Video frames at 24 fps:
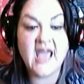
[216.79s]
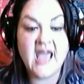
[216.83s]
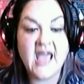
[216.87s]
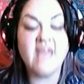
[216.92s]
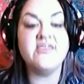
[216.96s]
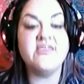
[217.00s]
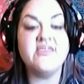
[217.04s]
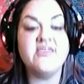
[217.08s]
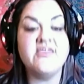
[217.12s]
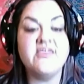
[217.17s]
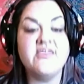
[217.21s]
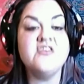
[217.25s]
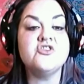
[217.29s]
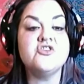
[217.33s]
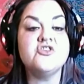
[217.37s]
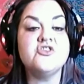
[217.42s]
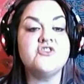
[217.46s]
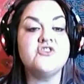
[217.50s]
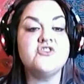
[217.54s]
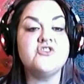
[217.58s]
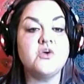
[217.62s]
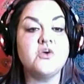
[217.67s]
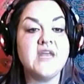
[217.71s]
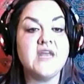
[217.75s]
And then you're
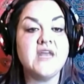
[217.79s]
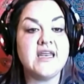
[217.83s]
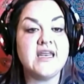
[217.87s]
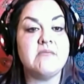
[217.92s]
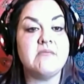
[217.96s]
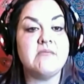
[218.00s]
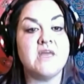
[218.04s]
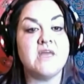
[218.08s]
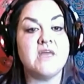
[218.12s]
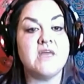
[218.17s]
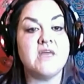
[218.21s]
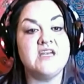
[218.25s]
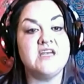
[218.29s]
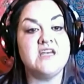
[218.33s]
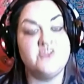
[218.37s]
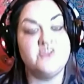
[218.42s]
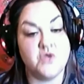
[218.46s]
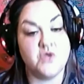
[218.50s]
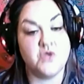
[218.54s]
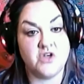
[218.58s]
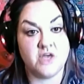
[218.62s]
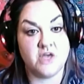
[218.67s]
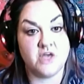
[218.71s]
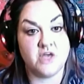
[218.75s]
donating money to
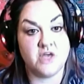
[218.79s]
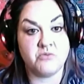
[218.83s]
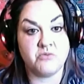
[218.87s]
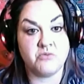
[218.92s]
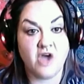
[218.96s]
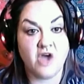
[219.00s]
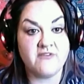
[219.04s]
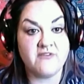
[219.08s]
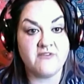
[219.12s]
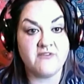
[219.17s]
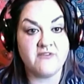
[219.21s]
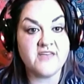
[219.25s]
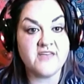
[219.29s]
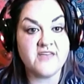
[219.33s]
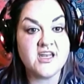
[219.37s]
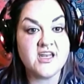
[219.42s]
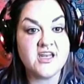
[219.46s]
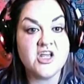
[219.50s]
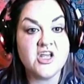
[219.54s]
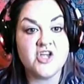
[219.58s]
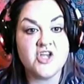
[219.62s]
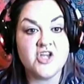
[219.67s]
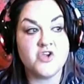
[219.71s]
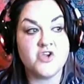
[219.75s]
a nonprofit,
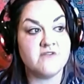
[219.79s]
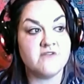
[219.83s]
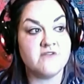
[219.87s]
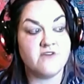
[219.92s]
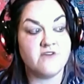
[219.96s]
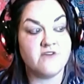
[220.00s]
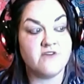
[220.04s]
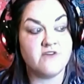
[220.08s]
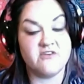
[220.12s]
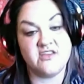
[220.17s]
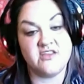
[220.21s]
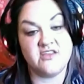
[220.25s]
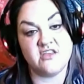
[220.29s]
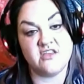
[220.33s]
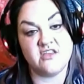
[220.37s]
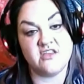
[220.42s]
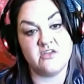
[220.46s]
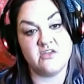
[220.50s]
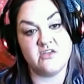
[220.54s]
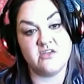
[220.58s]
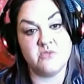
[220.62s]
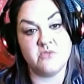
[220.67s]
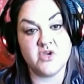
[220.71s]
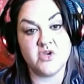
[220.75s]
you're involving the
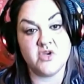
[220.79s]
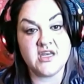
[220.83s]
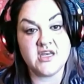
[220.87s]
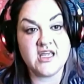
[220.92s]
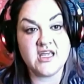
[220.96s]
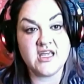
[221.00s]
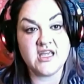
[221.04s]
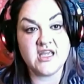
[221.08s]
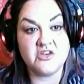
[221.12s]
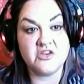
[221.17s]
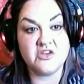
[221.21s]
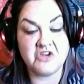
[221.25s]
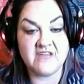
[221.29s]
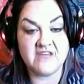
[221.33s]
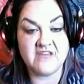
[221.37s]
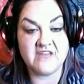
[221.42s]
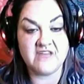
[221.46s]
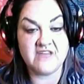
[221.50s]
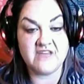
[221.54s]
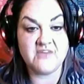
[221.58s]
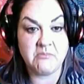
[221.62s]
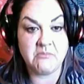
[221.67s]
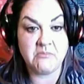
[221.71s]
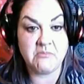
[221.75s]
community, and you're
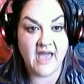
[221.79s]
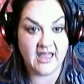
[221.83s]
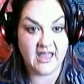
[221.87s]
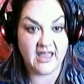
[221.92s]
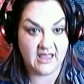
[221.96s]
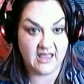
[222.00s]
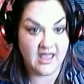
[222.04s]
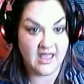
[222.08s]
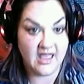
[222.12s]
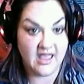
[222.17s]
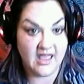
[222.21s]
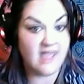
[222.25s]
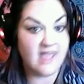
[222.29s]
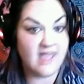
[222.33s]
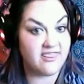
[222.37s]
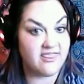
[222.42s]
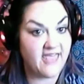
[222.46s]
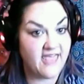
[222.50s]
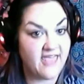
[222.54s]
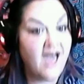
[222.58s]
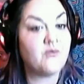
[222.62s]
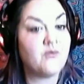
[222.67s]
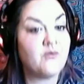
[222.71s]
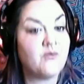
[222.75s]
giving back
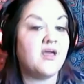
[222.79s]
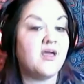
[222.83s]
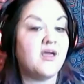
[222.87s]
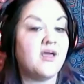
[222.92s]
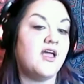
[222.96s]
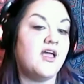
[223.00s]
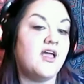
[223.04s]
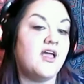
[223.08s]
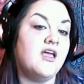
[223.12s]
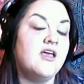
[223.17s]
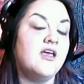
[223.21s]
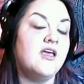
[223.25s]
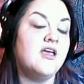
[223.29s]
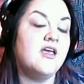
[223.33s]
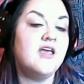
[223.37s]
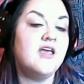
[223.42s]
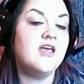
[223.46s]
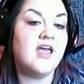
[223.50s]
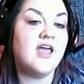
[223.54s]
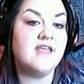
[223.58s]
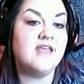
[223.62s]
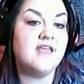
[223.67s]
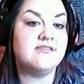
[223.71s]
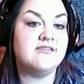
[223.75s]
that way
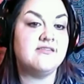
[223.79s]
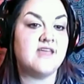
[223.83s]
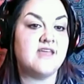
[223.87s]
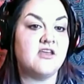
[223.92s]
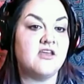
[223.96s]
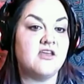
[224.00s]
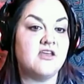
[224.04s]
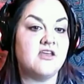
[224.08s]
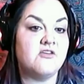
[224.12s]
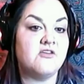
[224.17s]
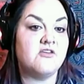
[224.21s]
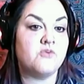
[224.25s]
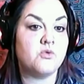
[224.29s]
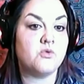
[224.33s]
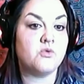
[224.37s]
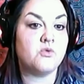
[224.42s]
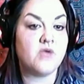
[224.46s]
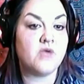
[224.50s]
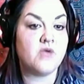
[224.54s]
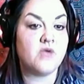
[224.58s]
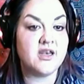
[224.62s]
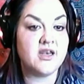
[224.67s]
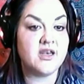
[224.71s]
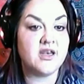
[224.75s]
instead of
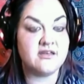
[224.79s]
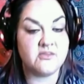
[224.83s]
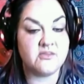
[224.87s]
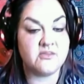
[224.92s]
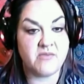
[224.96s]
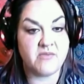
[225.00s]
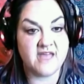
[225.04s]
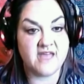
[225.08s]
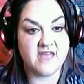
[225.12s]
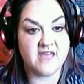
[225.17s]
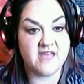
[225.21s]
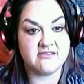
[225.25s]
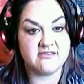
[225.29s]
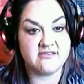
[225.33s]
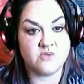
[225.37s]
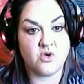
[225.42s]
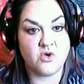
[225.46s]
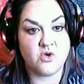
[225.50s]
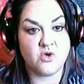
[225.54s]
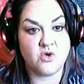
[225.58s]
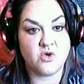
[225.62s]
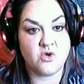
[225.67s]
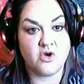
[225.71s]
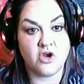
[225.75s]
running to the pet
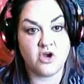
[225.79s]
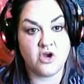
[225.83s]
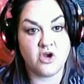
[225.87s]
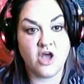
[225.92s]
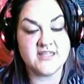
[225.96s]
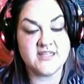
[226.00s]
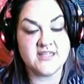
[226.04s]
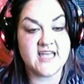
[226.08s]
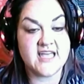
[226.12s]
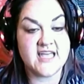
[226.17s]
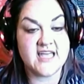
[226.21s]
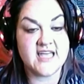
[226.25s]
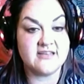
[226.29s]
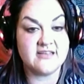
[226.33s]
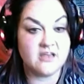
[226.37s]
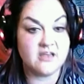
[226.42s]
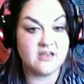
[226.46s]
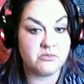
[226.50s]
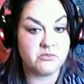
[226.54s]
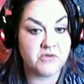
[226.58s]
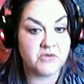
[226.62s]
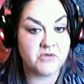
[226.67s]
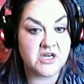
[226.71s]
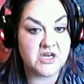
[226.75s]
store or contacting
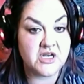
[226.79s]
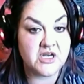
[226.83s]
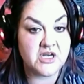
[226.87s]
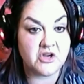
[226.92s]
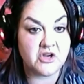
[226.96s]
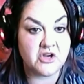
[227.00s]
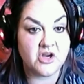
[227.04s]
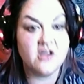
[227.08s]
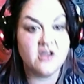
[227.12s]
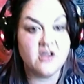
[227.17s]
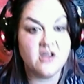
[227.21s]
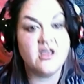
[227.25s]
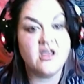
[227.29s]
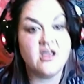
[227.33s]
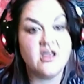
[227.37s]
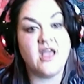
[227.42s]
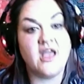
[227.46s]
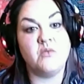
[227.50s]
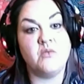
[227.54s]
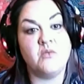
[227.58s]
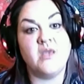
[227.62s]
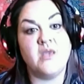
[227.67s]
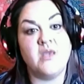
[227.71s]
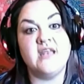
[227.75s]
a breeder
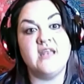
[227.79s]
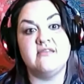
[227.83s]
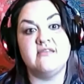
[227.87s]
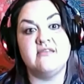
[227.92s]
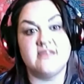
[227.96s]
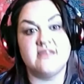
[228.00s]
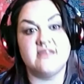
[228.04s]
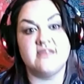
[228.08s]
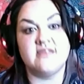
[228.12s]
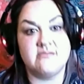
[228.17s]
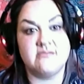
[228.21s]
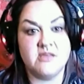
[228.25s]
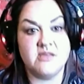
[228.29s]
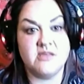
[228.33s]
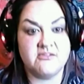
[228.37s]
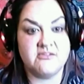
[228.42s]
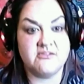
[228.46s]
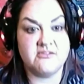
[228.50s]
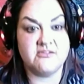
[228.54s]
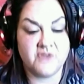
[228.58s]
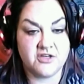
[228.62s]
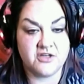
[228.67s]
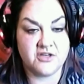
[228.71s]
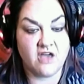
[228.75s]
and waiting 6 months
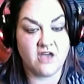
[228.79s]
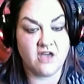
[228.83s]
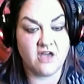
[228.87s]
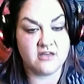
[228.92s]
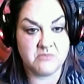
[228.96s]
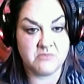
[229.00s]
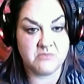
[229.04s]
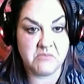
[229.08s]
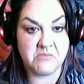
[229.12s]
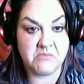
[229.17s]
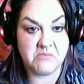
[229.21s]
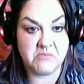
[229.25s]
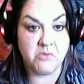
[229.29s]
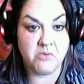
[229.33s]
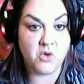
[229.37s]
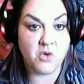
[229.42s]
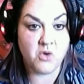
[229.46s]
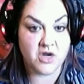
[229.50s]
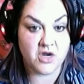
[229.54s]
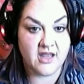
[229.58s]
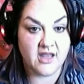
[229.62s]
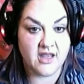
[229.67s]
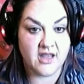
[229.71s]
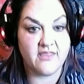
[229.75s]
for a dog to be
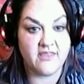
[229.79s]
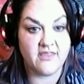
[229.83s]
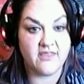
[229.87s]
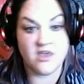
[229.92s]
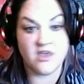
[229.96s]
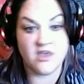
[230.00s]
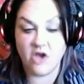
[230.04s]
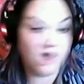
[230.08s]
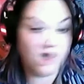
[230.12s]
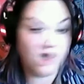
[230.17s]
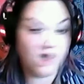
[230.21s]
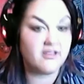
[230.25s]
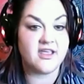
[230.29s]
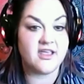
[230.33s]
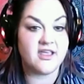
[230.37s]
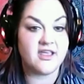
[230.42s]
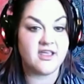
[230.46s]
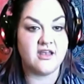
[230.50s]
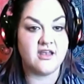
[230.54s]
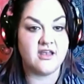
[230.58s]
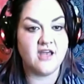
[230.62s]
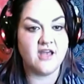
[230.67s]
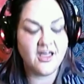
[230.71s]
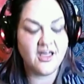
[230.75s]
born and then calling
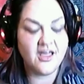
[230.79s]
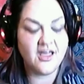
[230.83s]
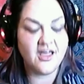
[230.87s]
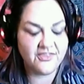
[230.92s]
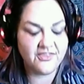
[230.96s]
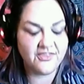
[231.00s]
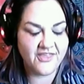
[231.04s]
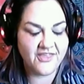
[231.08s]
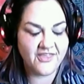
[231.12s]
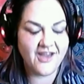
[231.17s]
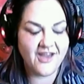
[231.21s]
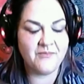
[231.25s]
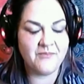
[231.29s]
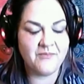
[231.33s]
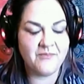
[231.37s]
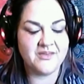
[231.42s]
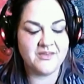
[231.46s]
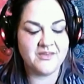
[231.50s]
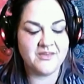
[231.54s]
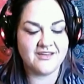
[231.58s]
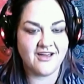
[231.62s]
it a therapy